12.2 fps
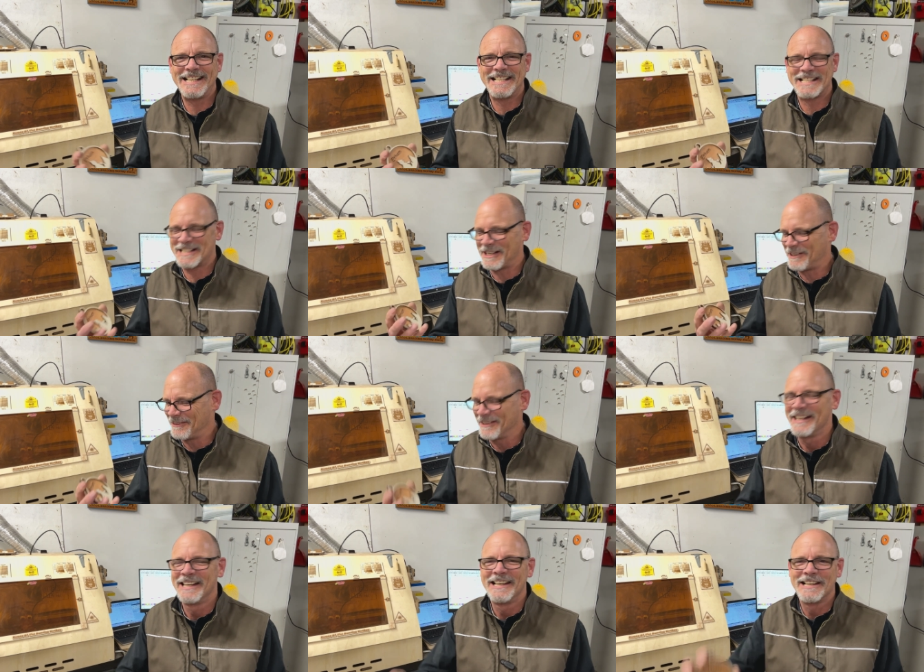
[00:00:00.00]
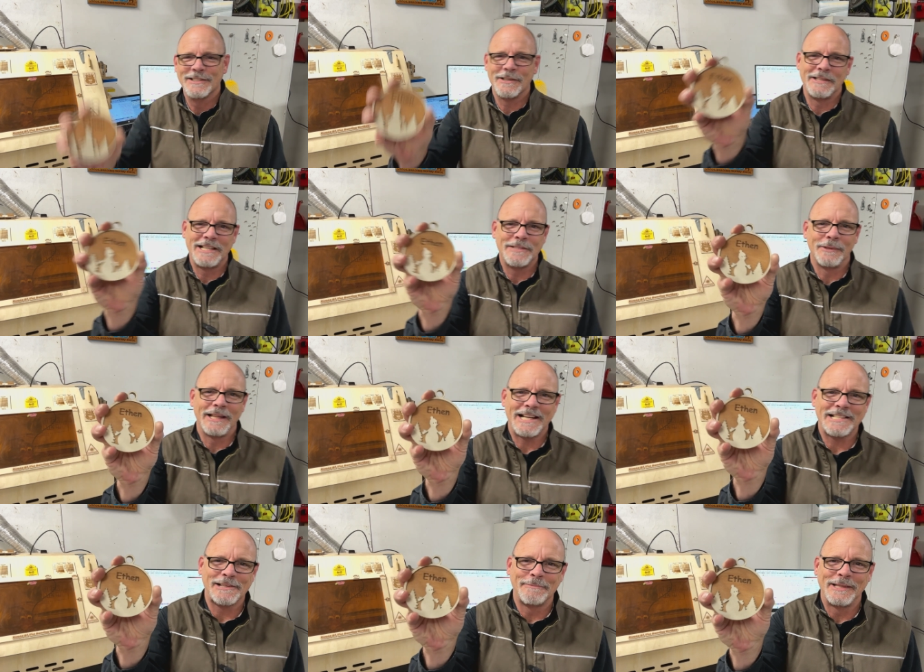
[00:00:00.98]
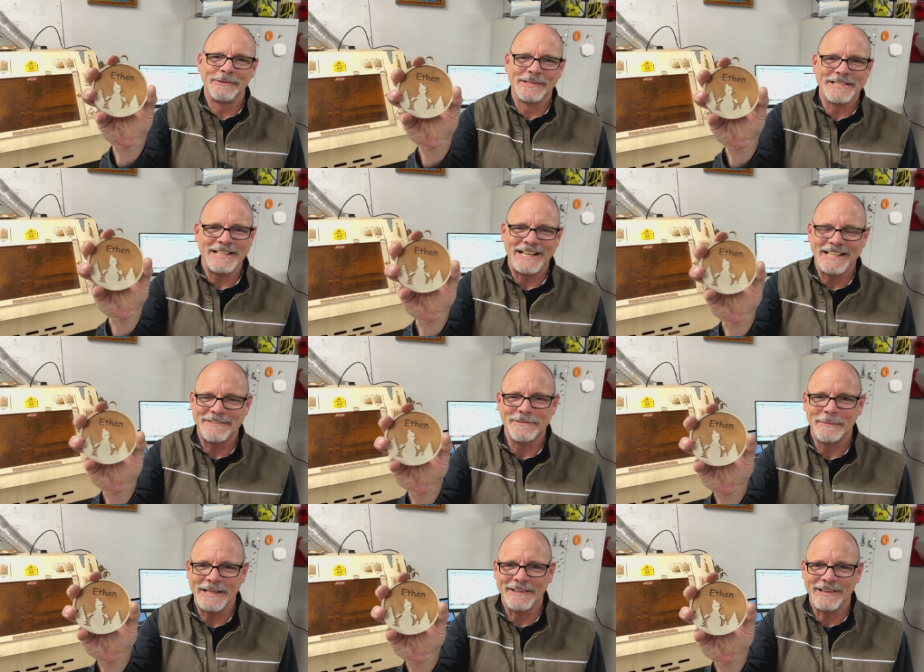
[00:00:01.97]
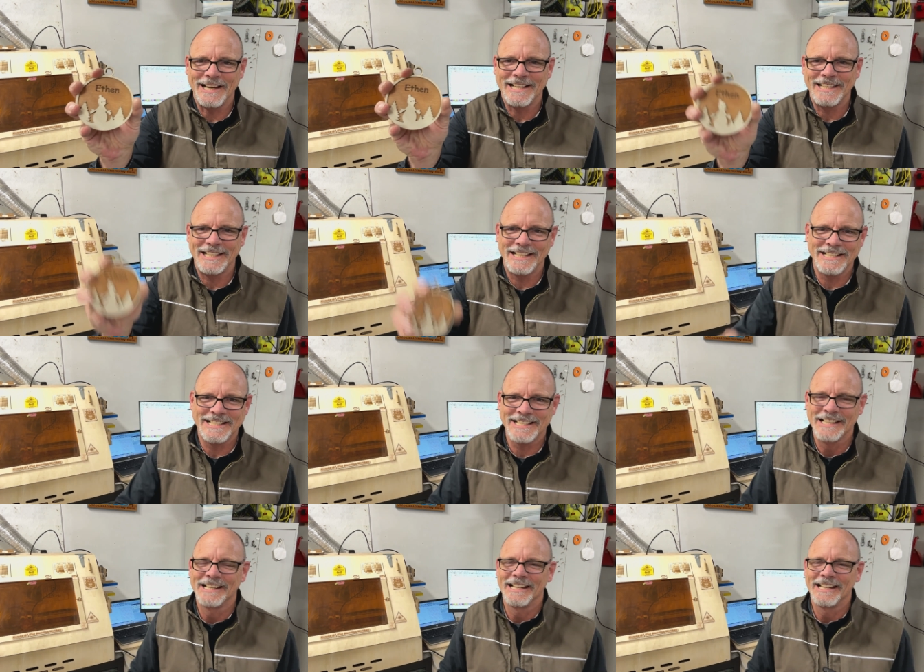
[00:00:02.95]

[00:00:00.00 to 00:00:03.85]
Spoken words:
So these will actually be the ones that I give to my grandkids.